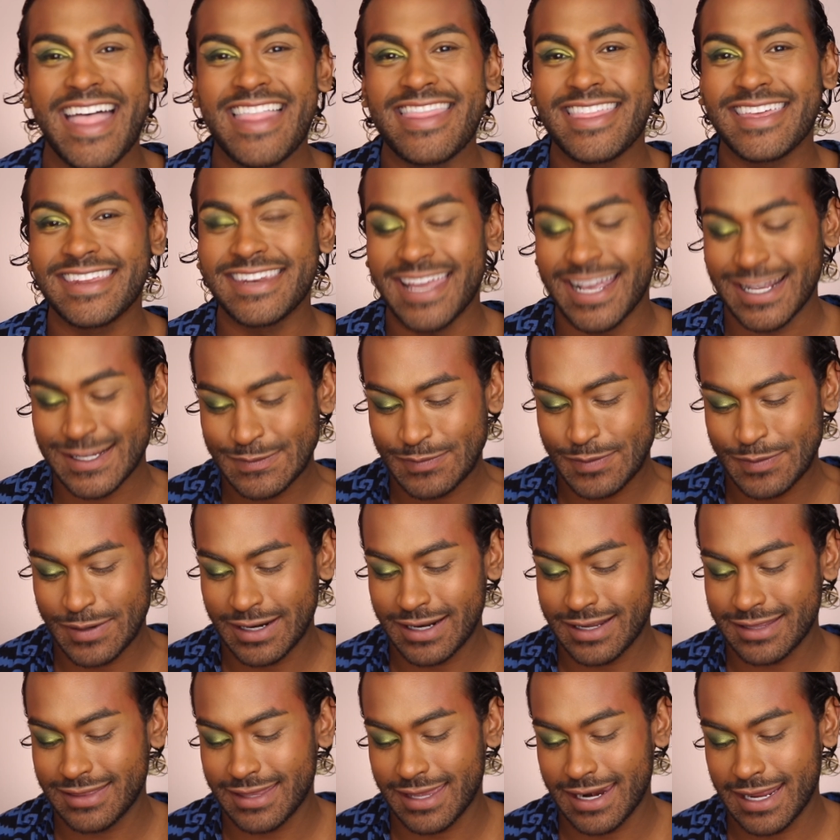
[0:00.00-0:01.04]
The next
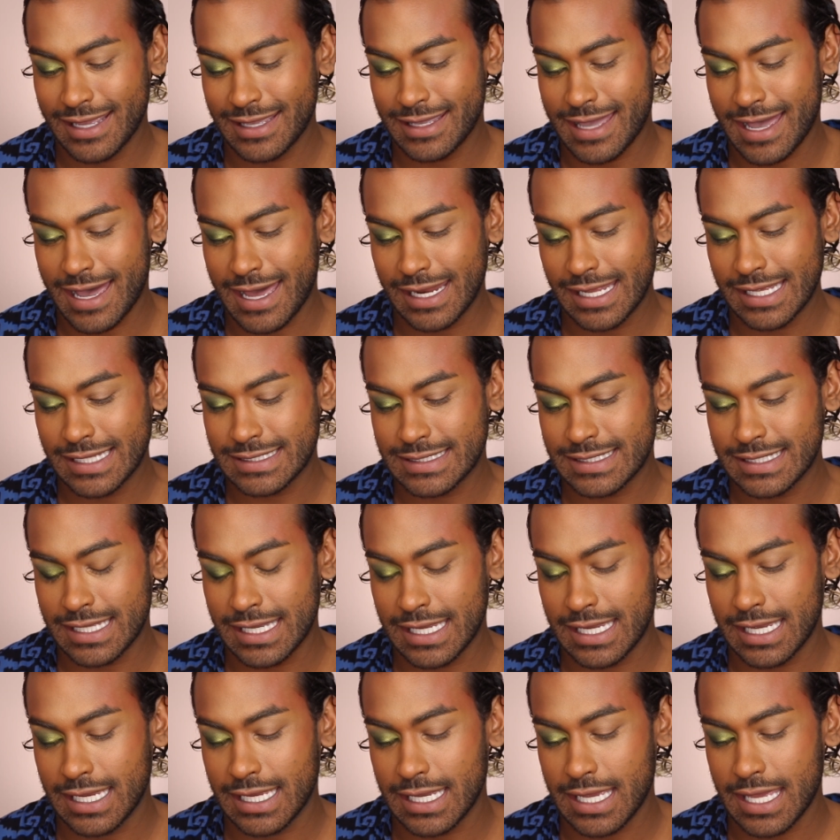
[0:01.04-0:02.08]
product that I got is the
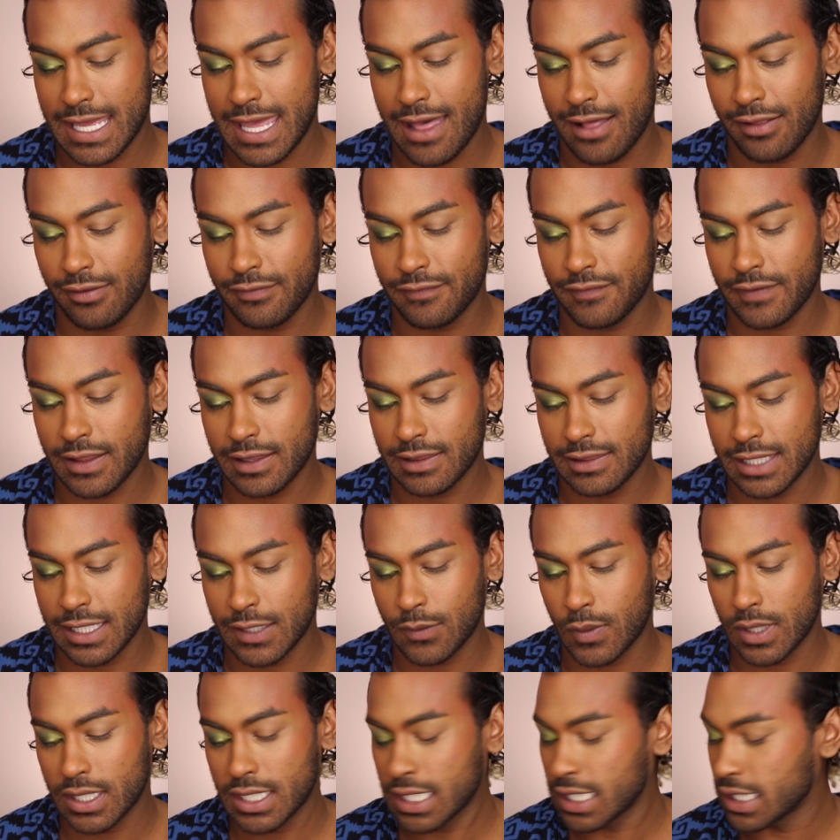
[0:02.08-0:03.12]
e.l.f.
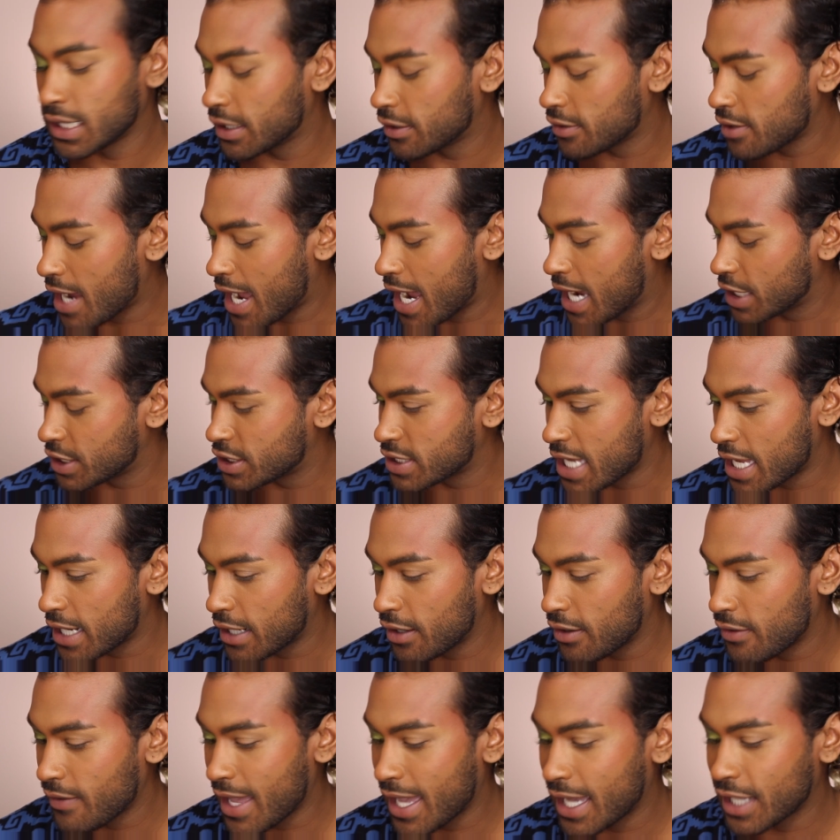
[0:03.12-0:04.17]
Liquid Glitter
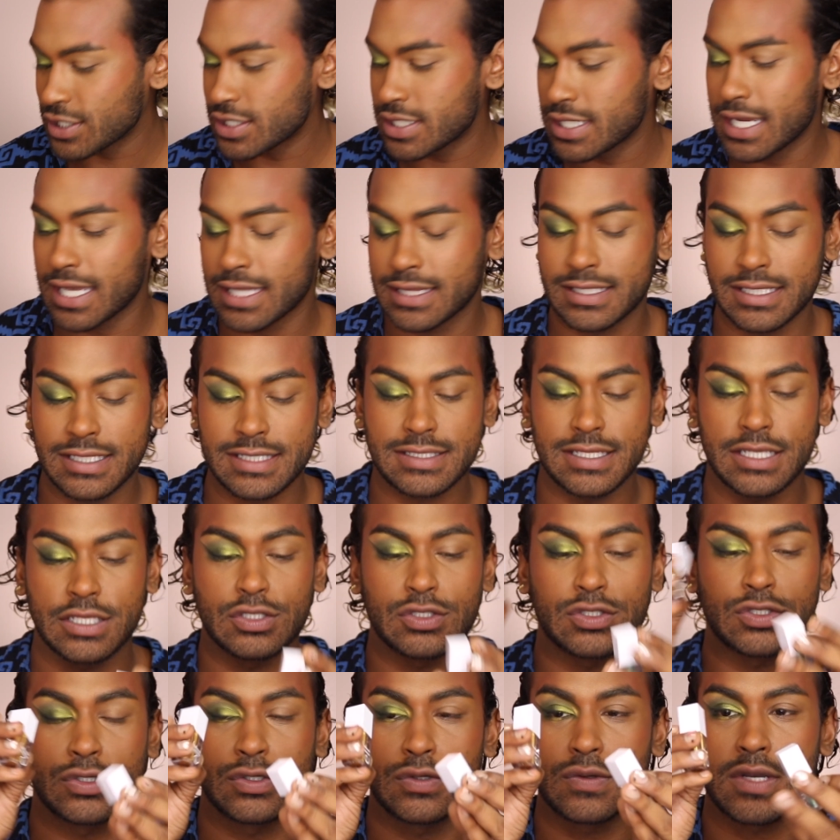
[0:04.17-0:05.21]
Eyeshadow. I actually got these in
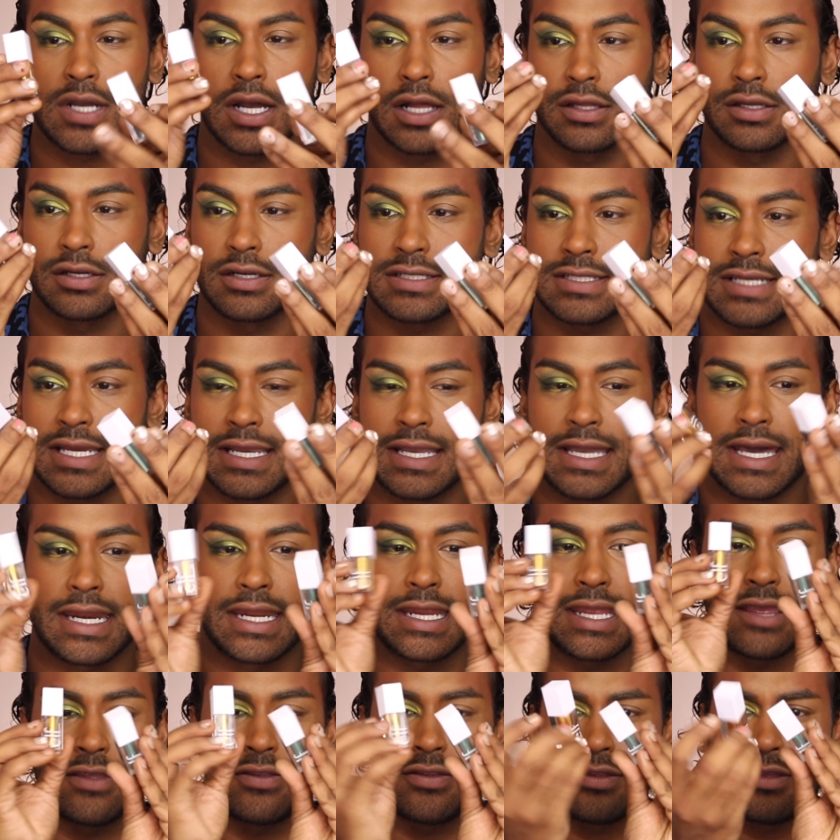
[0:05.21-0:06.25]
2 colors. I got
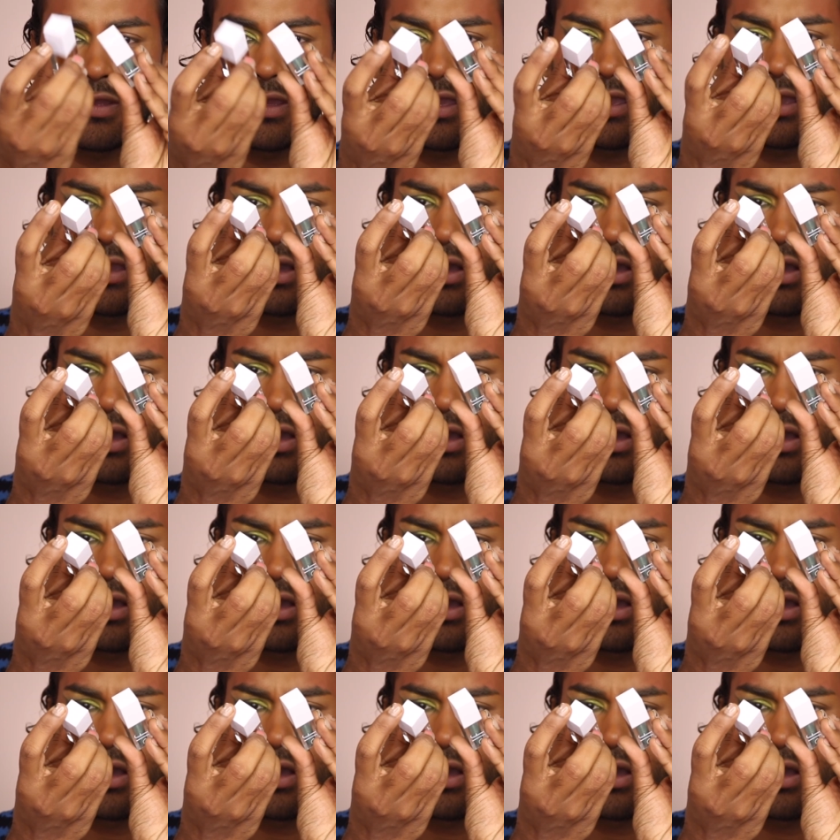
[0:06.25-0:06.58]
it in the